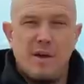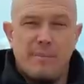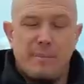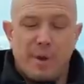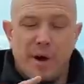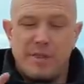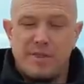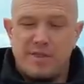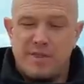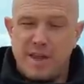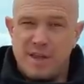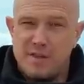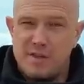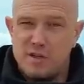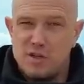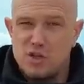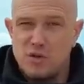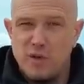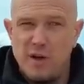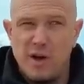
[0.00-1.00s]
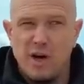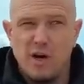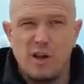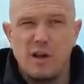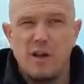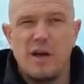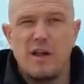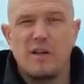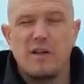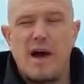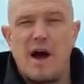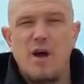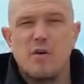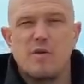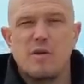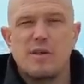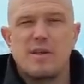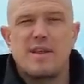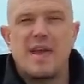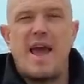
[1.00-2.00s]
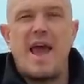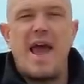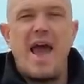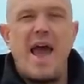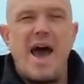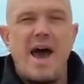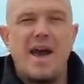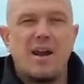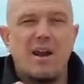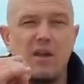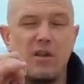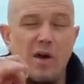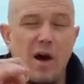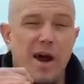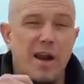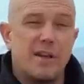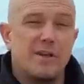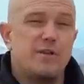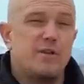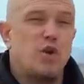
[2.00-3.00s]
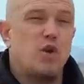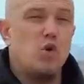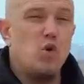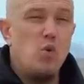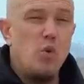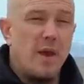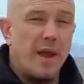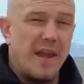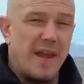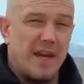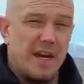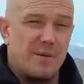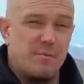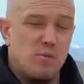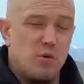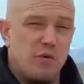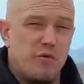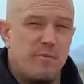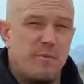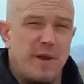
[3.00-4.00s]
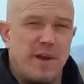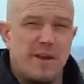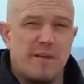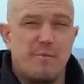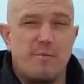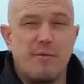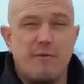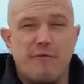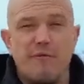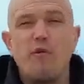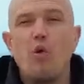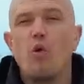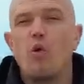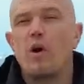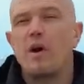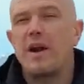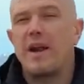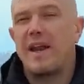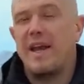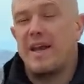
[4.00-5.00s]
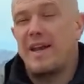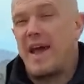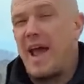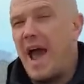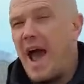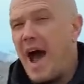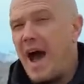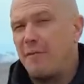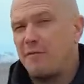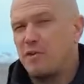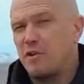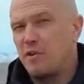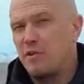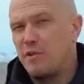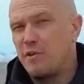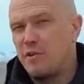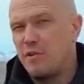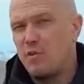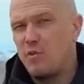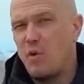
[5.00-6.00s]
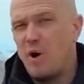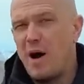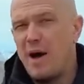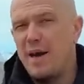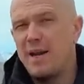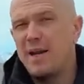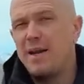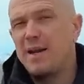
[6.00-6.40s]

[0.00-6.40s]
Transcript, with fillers: But this drill allows us to add a lot of two-hand movements before and after the squat